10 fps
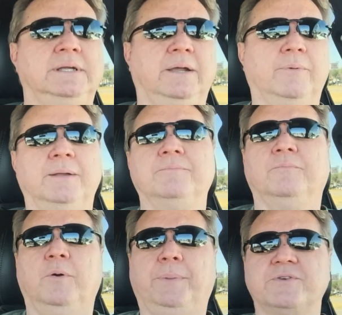anyway,
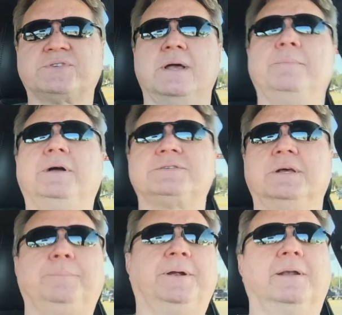we'll post something else
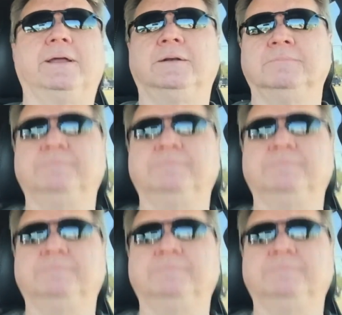up here later.